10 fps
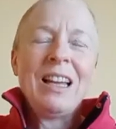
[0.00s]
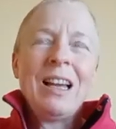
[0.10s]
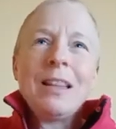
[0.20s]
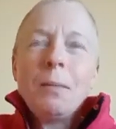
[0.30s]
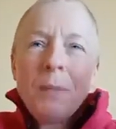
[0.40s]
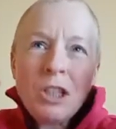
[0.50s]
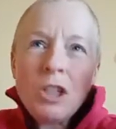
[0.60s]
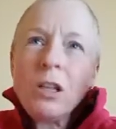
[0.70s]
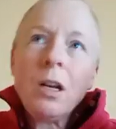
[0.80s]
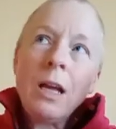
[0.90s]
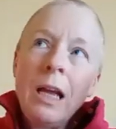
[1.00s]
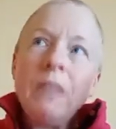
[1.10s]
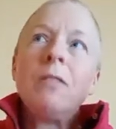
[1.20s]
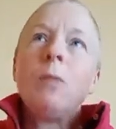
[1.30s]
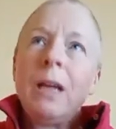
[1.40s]
the picture that I have
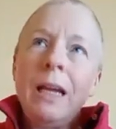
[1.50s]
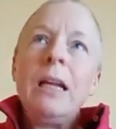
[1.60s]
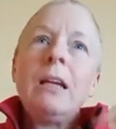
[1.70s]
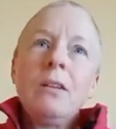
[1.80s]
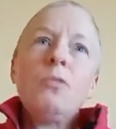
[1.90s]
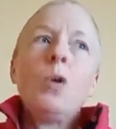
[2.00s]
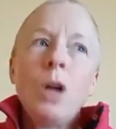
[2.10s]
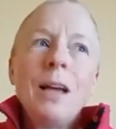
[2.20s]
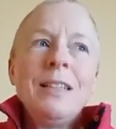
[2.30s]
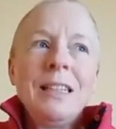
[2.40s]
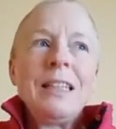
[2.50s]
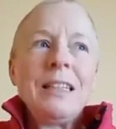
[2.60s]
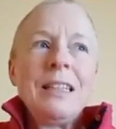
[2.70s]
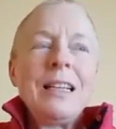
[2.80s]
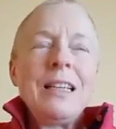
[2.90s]
in my head of what I
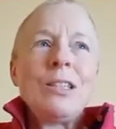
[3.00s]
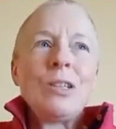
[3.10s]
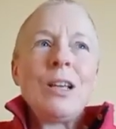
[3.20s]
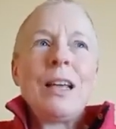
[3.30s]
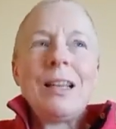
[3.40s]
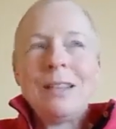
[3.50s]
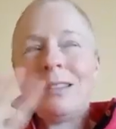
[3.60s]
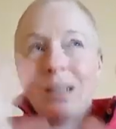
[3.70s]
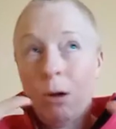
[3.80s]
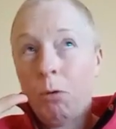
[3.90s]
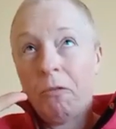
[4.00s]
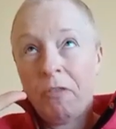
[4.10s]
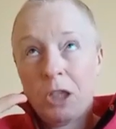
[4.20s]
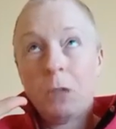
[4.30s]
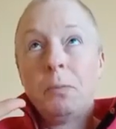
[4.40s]
did is, it's an
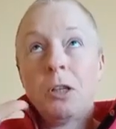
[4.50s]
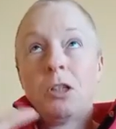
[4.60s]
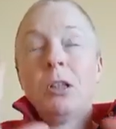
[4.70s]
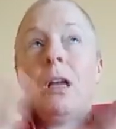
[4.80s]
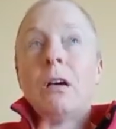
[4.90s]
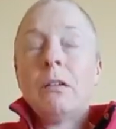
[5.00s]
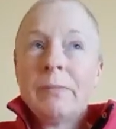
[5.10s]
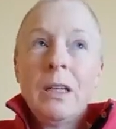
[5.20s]
old-fashioned picture now.